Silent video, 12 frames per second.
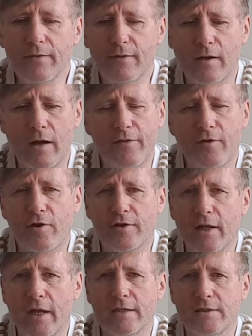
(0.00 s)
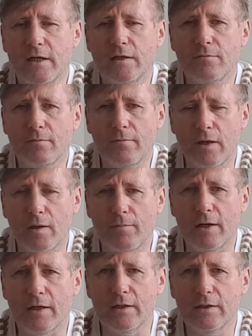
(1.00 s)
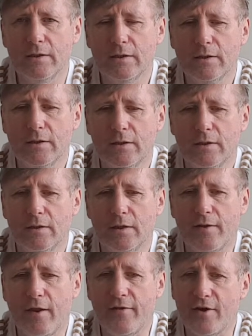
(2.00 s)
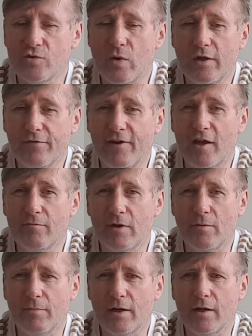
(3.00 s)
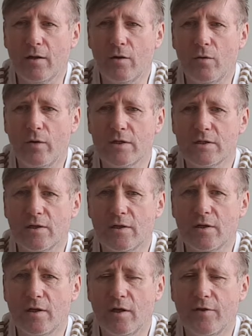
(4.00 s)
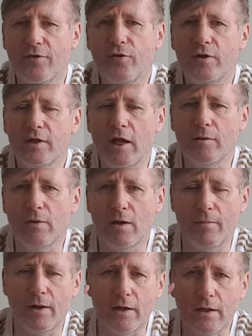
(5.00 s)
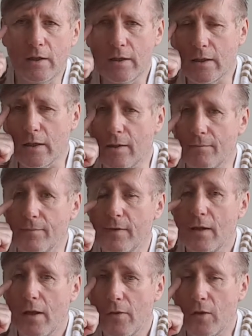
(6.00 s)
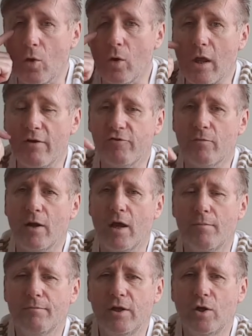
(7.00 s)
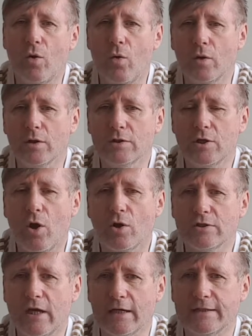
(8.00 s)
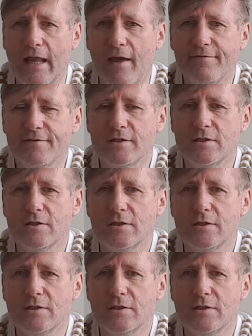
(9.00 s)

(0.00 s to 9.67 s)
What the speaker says: They're either a 19mm buckle, it's either a 25mm buckle, or it's a 38mm buckle. They all come from a company called Contact Left.